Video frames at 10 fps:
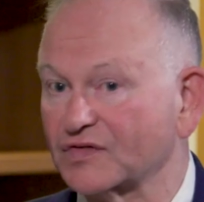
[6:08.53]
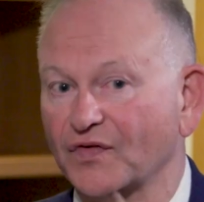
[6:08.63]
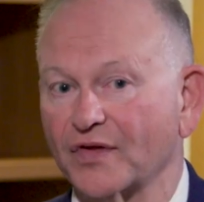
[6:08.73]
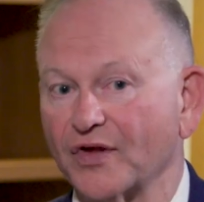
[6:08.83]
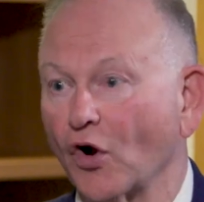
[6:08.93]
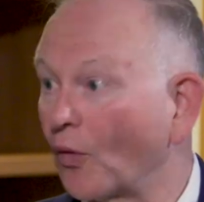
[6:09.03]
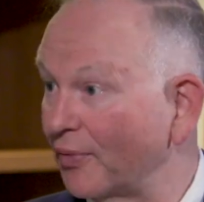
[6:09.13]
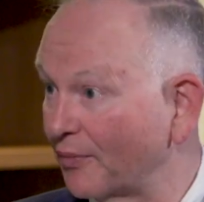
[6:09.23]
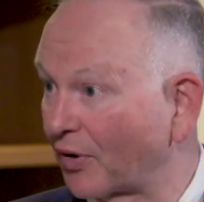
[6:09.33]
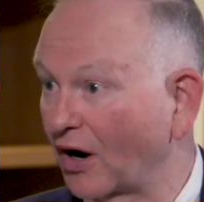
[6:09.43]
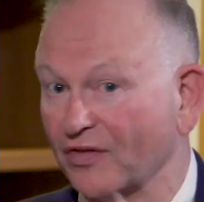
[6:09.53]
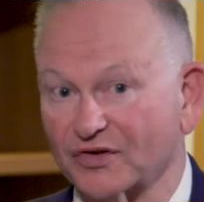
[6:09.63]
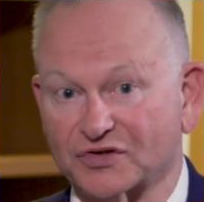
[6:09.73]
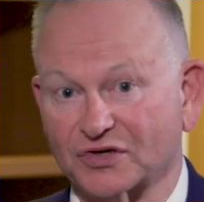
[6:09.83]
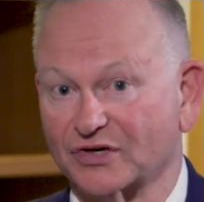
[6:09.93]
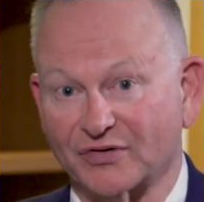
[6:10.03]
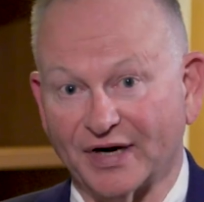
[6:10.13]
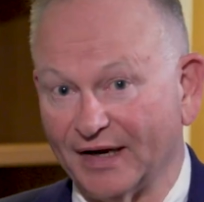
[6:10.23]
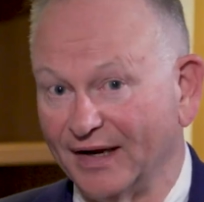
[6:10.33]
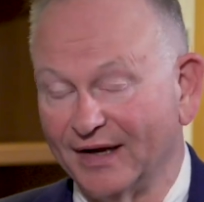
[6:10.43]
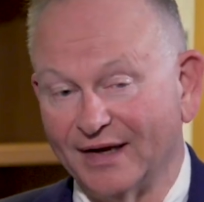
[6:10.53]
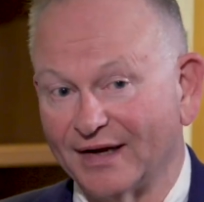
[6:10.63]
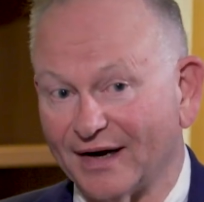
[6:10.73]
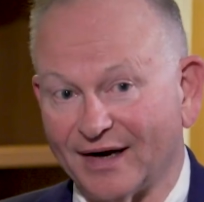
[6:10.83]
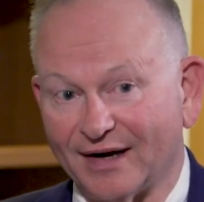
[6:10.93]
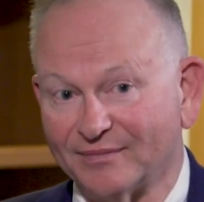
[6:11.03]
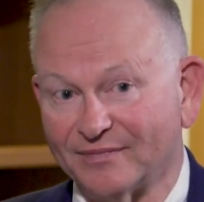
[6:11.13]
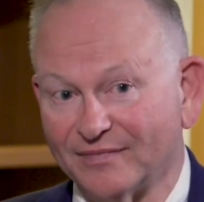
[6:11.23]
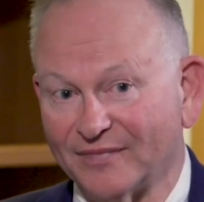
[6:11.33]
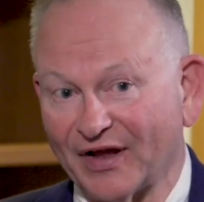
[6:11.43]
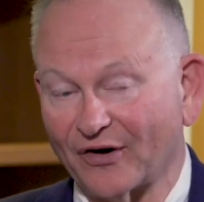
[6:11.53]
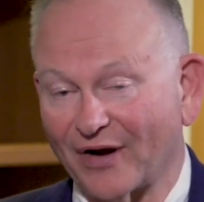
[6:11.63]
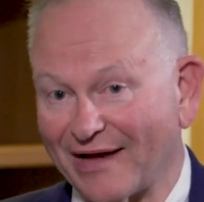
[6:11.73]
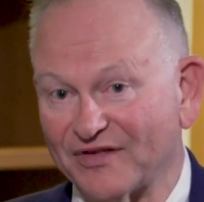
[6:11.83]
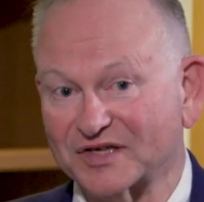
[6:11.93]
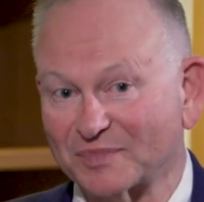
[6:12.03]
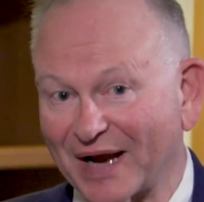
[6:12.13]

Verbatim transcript: for the open part of the surgery, they don't have these